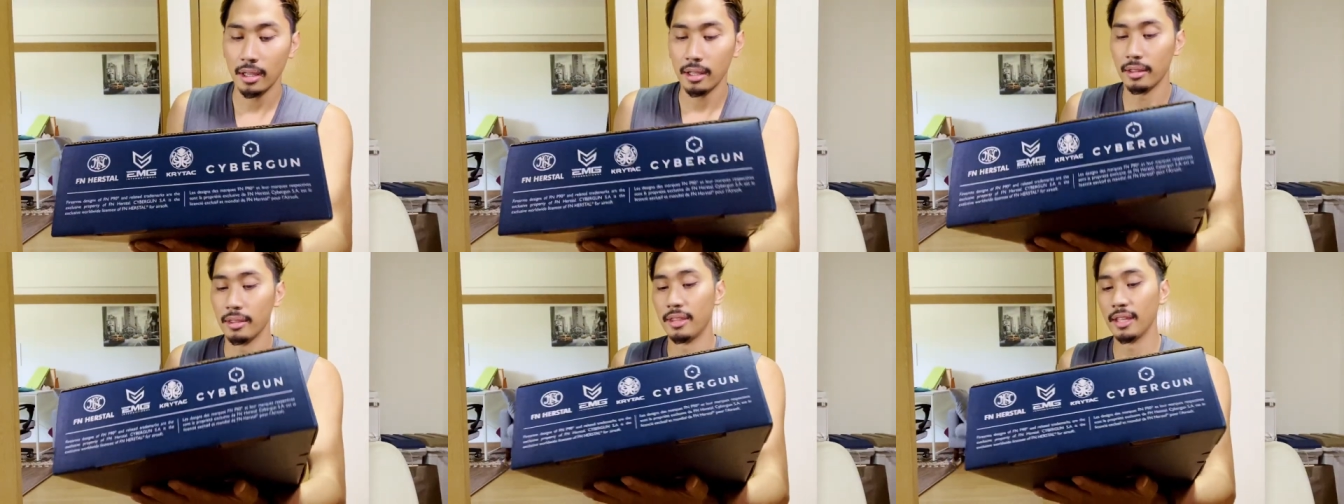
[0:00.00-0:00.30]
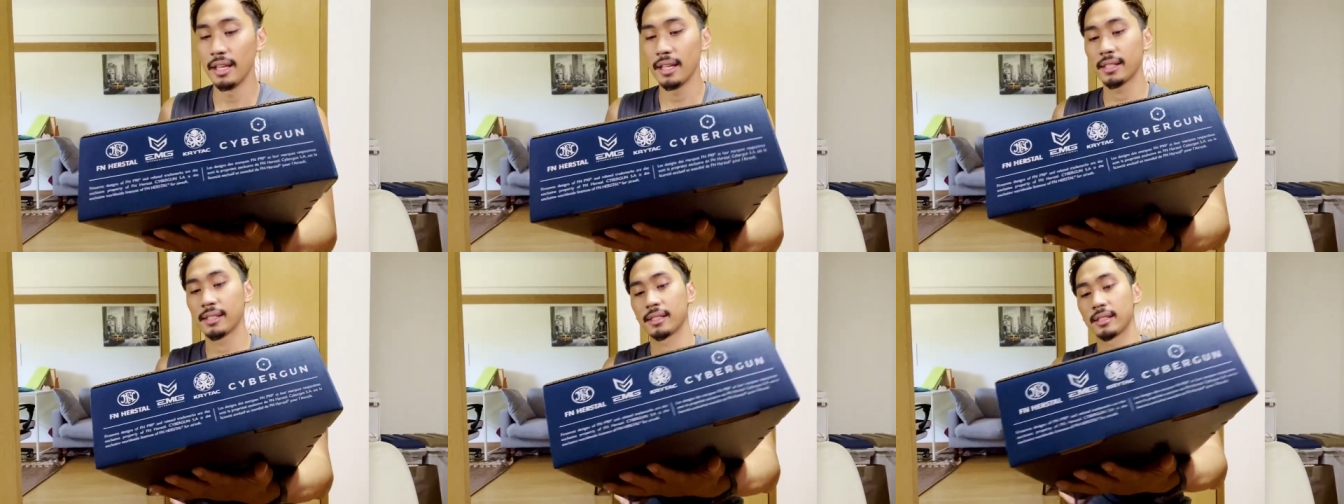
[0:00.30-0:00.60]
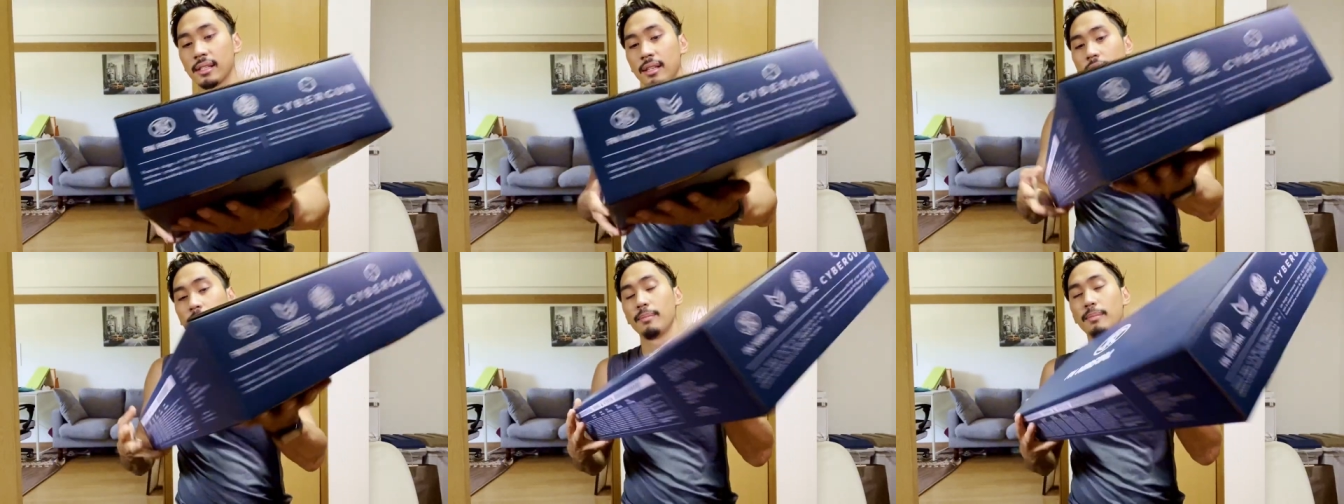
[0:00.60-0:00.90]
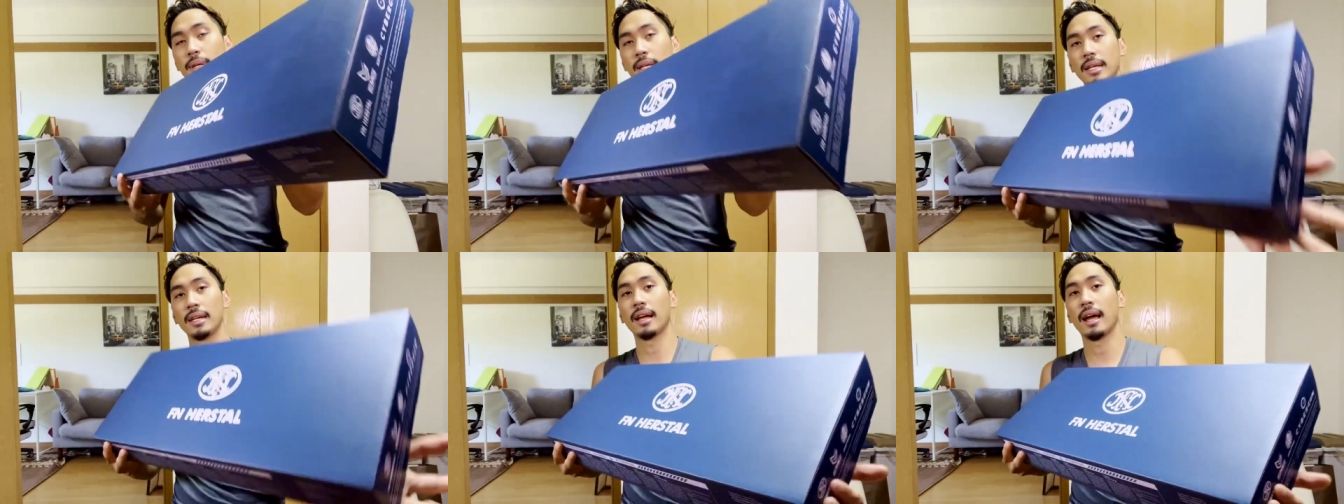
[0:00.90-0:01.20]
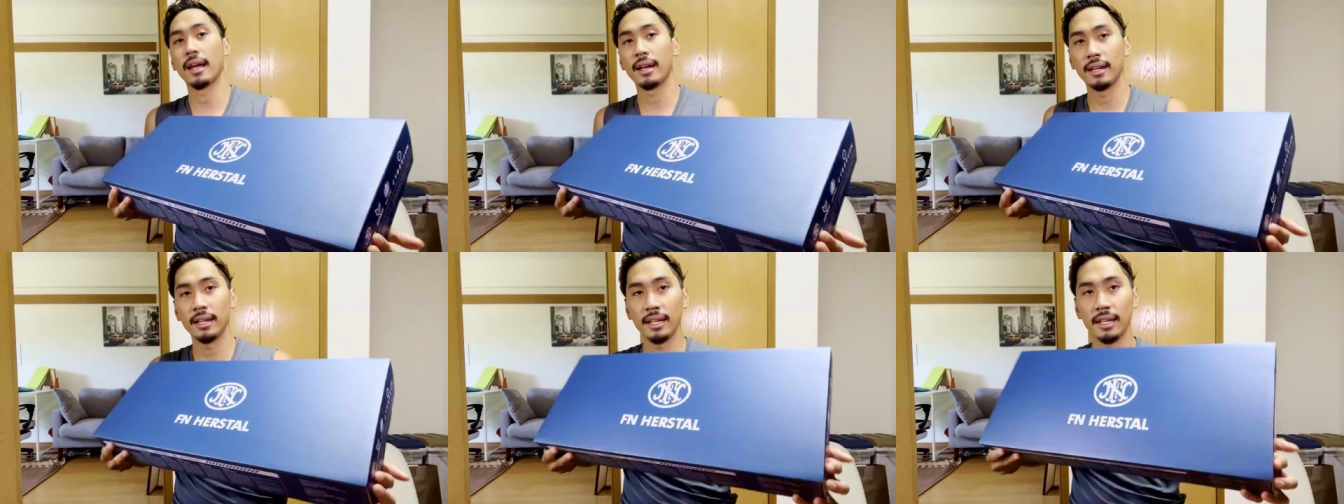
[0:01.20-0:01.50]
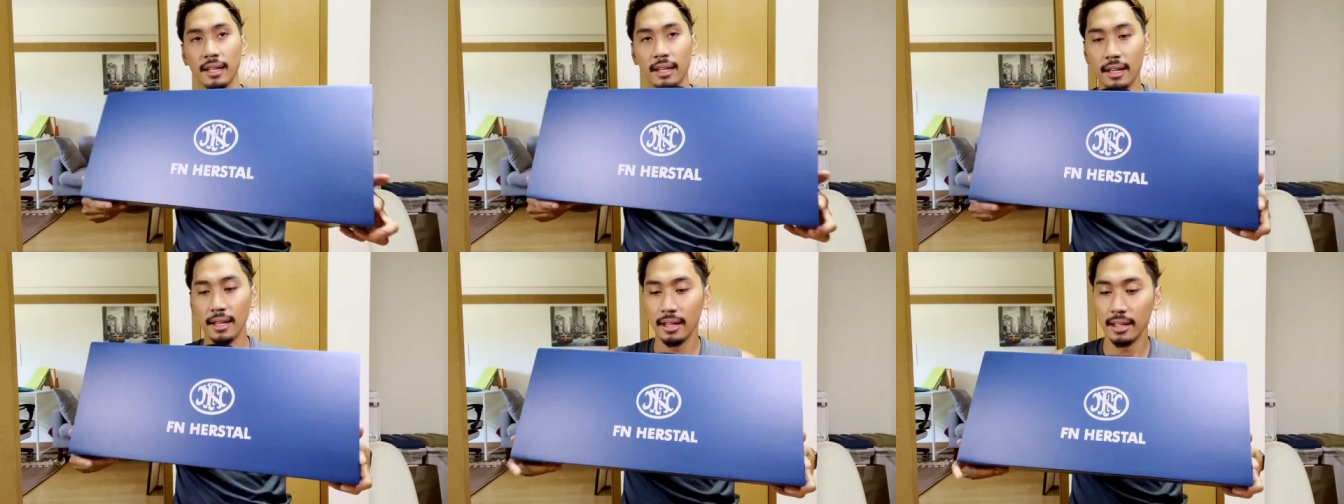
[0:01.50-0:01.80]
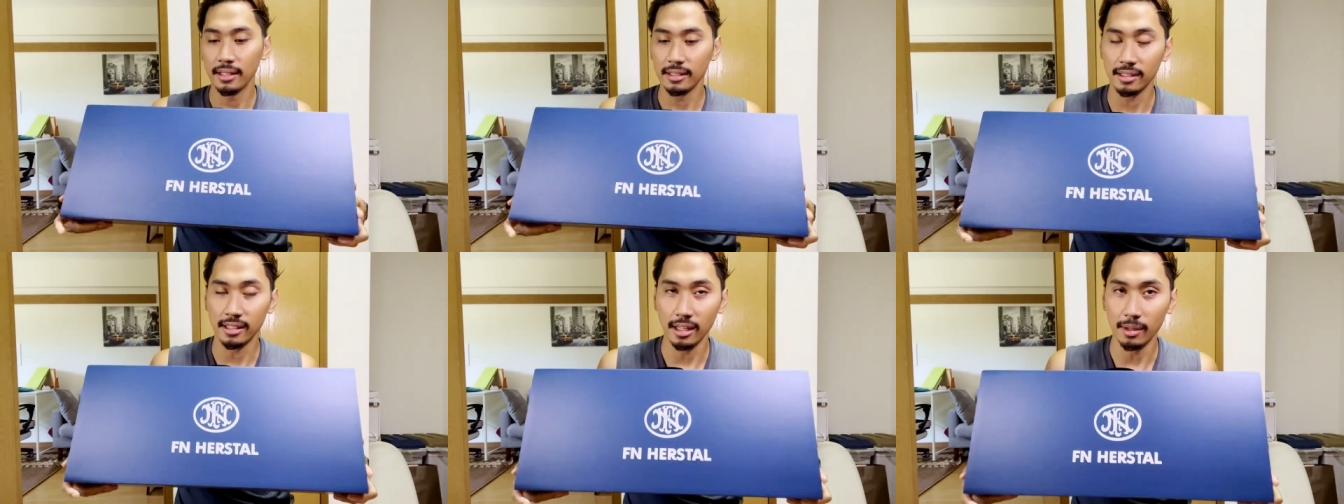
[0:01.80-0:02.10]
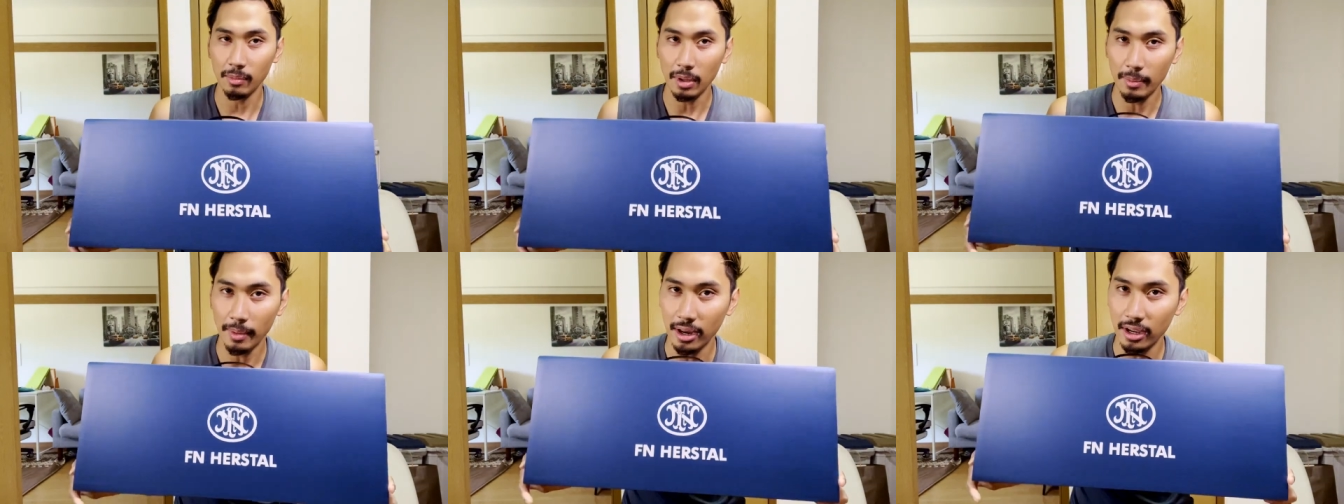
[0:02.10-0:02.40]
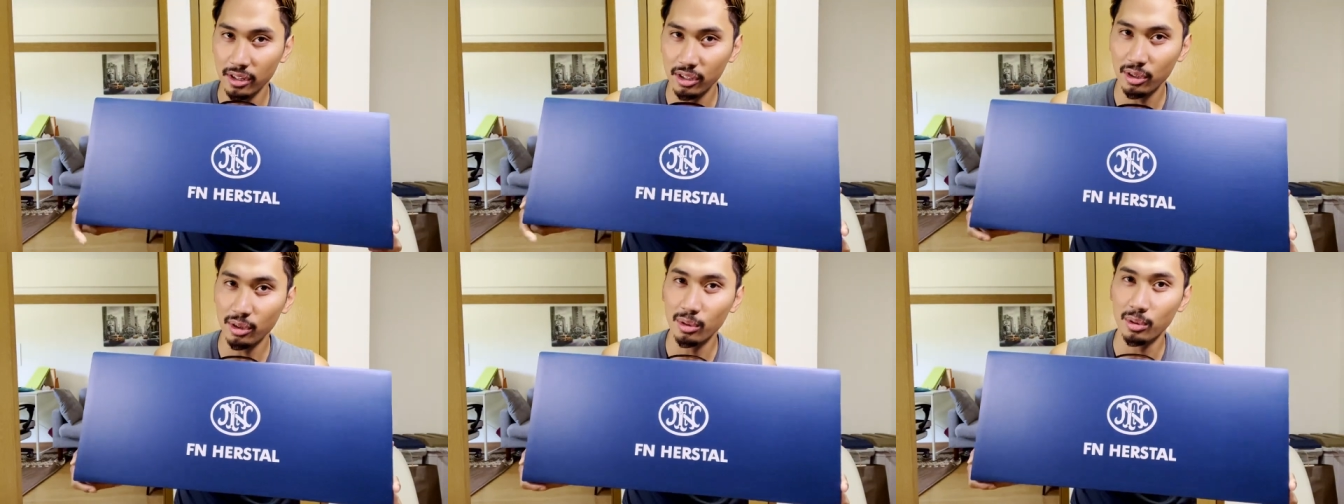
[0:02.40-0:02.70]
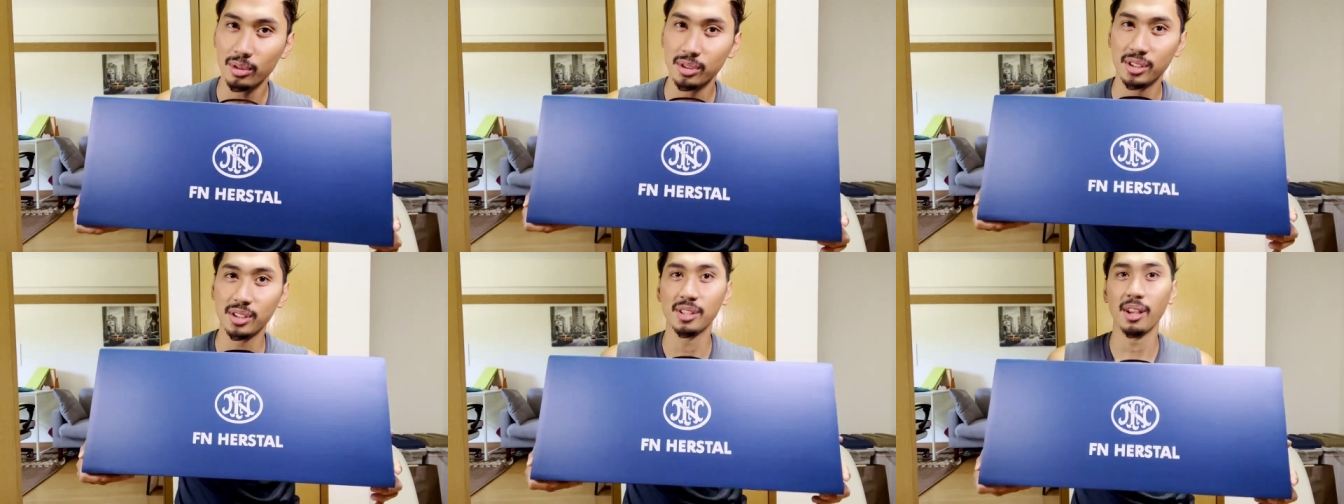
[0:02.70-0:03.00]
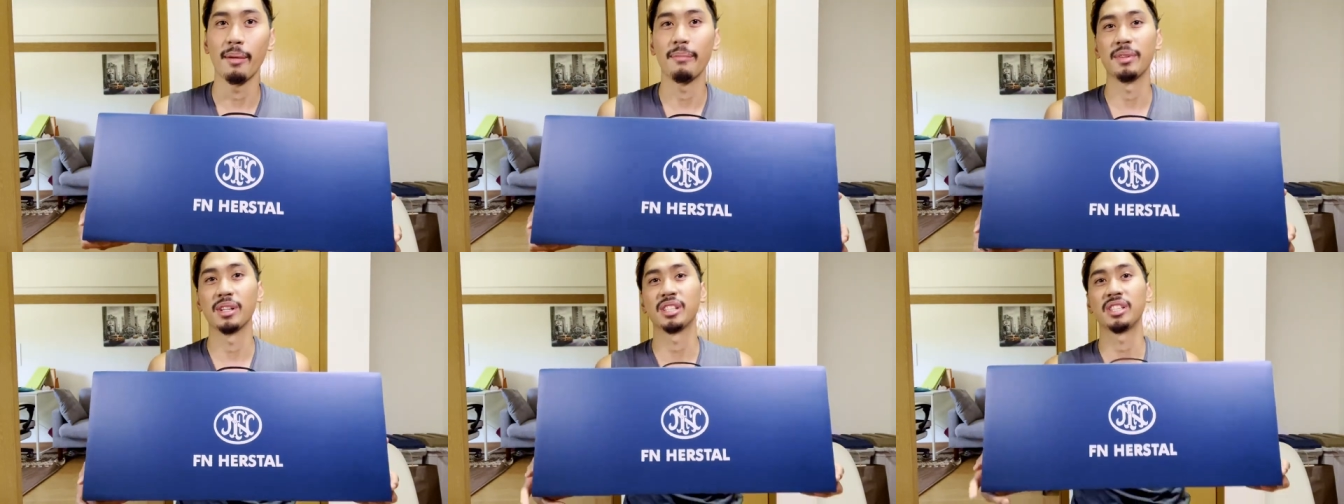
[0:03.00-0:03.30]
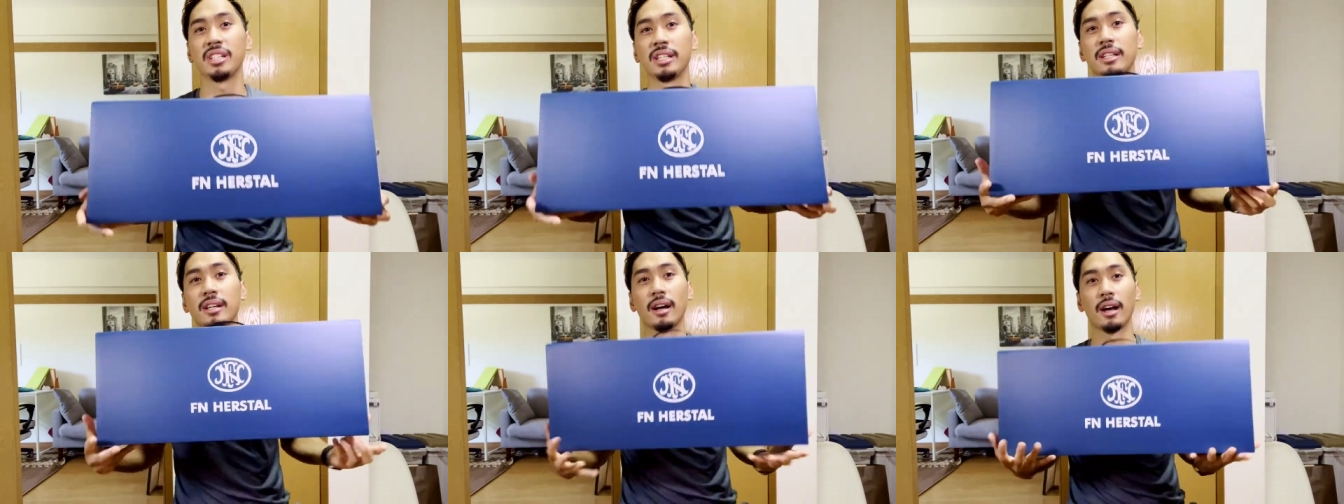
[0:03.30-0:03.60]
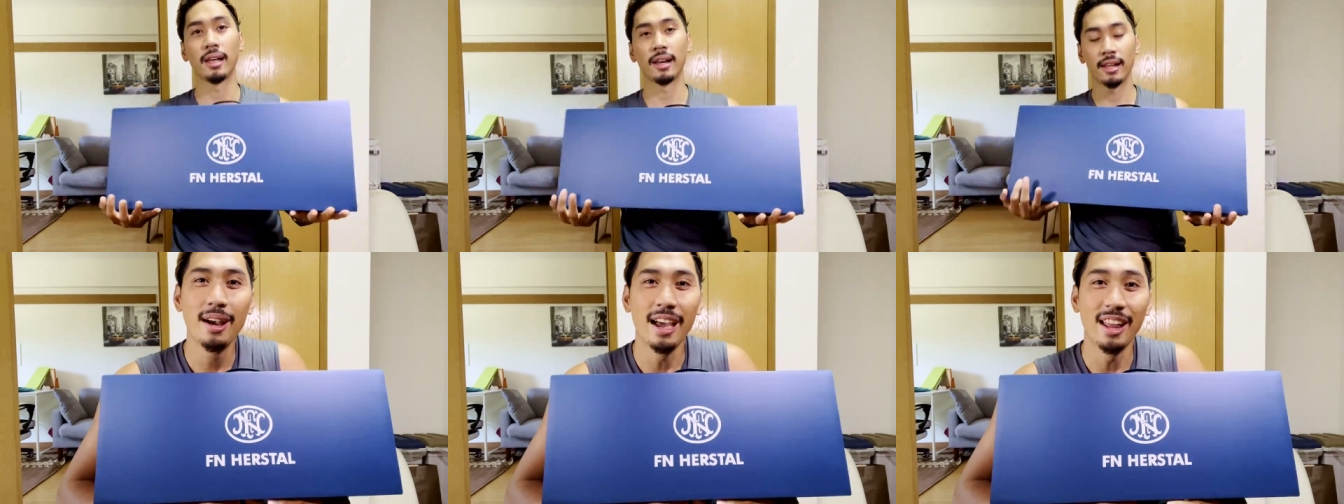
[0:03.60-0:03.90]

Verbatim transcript: This P90 is gonna be my new submachine gun.